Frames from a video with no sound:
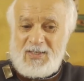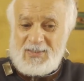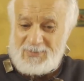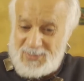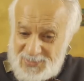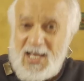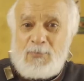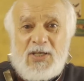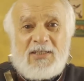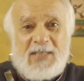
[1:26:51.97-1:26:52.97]
The same
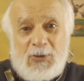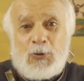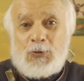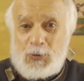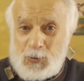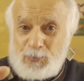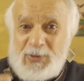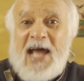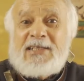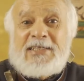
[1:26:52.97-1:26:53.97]
thing they use to
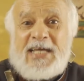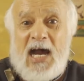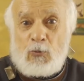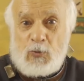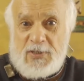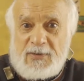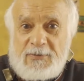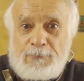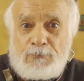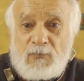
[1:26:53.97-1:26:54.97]
brand cow with it.
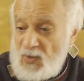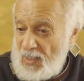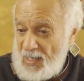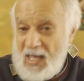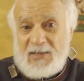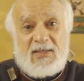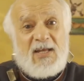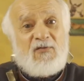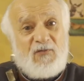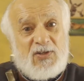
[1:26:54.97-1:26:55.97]
And
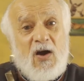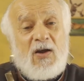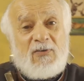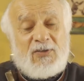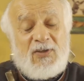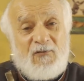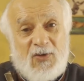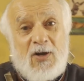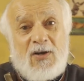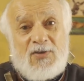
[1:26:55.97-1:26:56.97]
then the
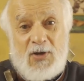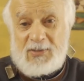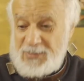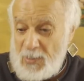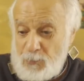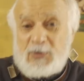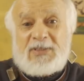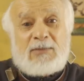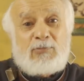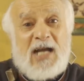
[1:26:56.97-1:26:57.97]
federal authority, they put
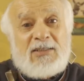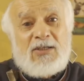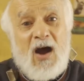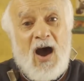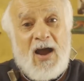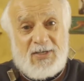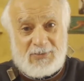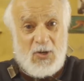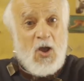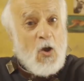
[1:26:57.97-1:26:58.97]
that branding
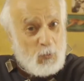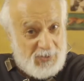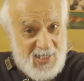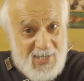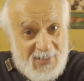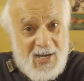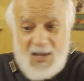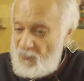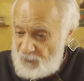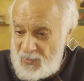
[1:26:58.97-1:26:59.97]
iron with the letter
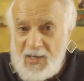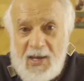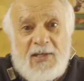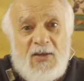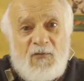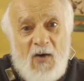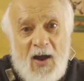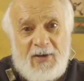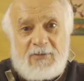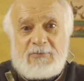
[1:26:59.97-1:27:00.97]
F in the fire.